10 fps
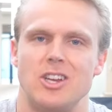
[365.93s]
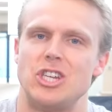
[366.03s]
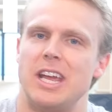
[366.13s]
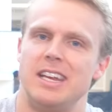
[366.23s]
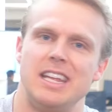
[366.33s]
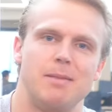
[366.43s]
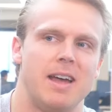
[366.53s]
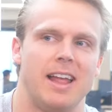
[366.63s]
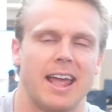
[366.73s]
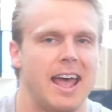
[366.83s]
J D, man,
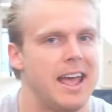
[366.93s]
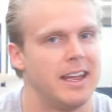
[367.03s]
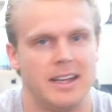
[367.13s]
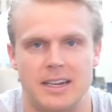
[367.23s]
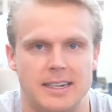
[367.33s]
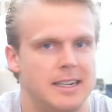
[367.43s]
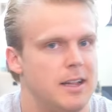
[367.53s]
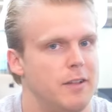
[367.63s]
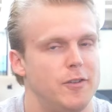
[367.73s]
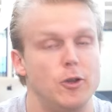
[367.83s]
like, hey,
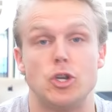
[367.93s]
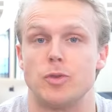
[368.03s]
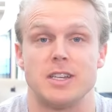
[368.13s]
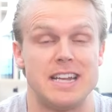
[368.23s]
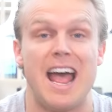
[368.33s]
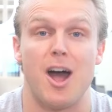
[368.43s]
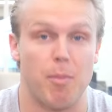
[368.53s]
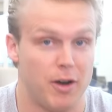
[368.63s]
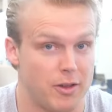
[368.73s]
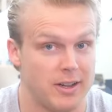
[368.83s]
the future is now, brother.